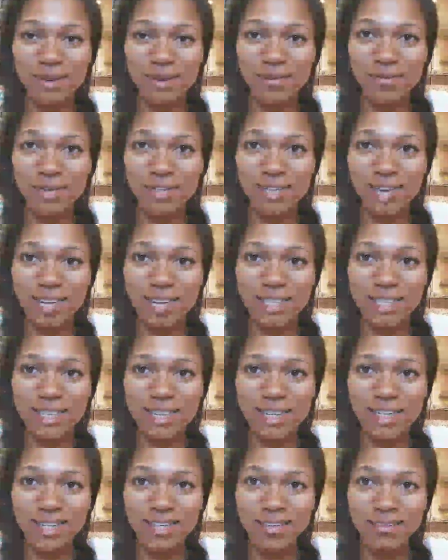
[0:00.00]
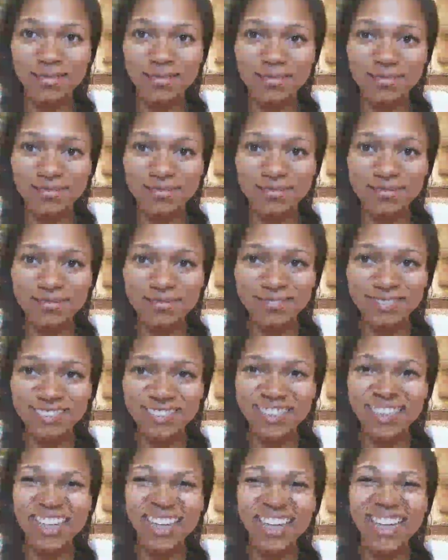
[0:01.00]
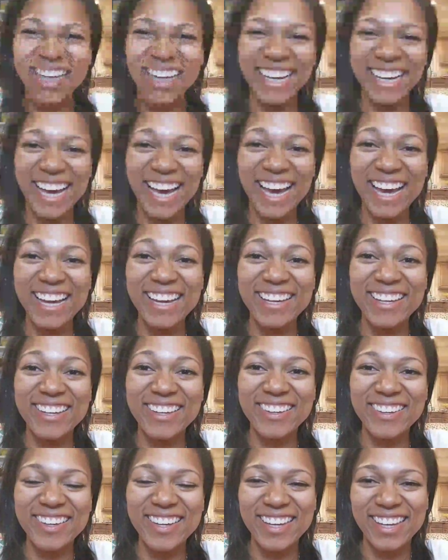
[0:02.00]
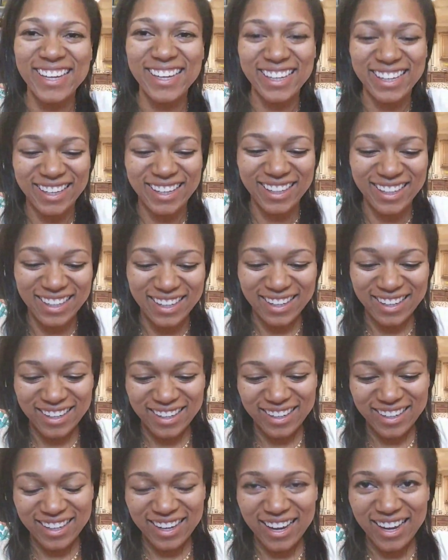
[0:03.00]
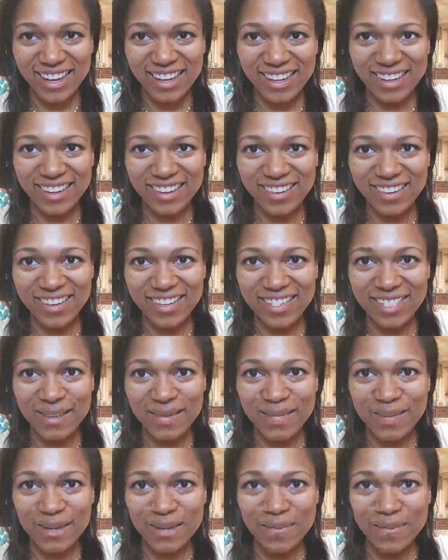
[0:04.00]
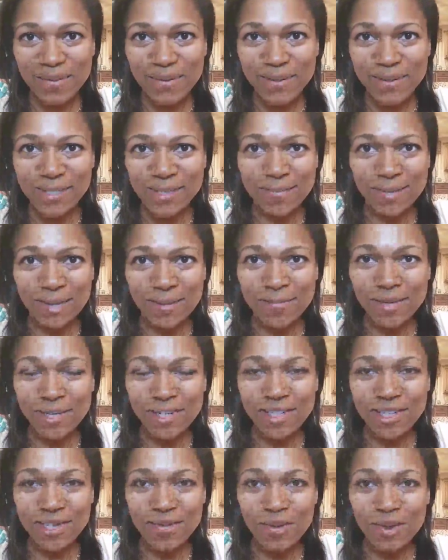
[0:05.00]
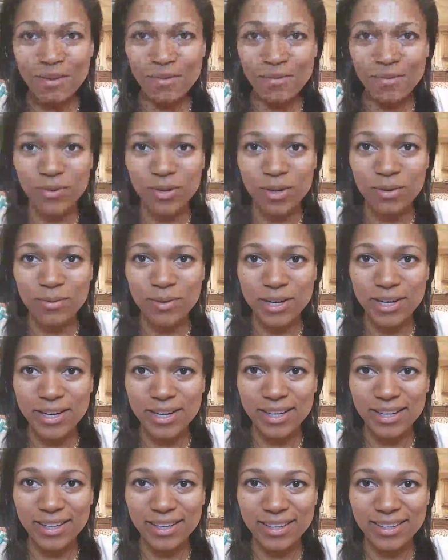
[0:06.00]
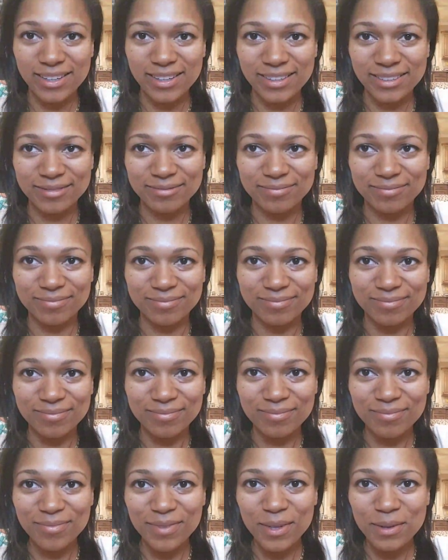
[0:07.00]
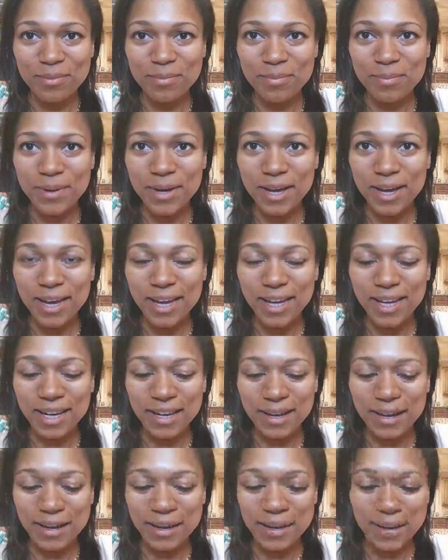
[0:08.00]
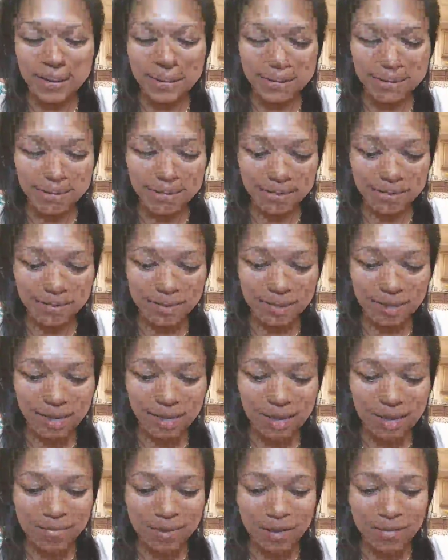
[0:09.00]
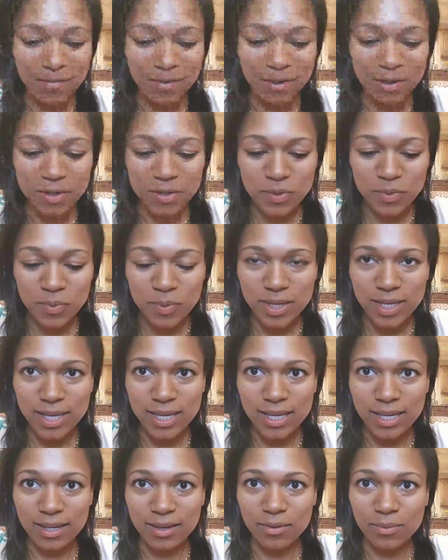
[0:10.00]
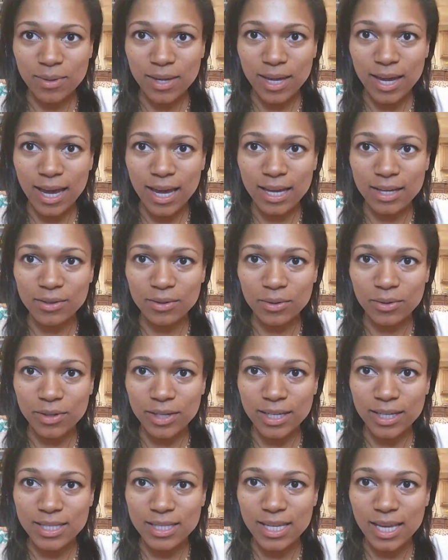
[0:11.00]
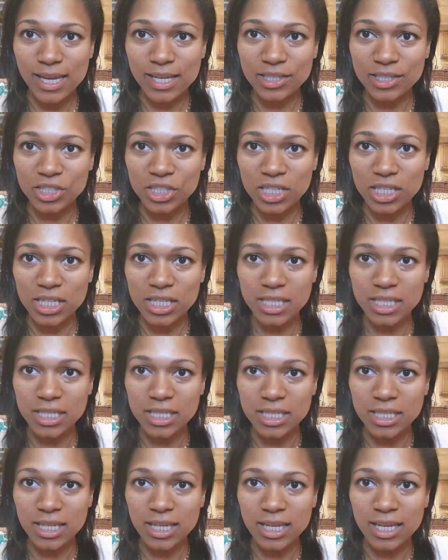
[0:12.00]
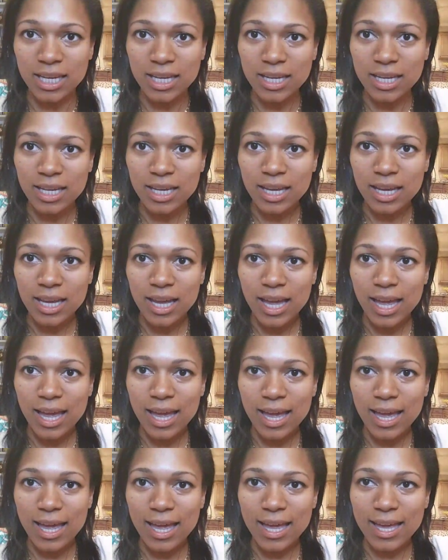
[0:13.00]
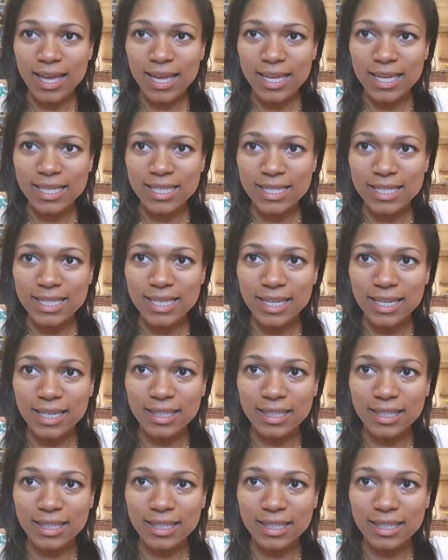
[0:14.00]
They're fantastic. I agree. Some companies just want free work. But my first week, we had orientation, and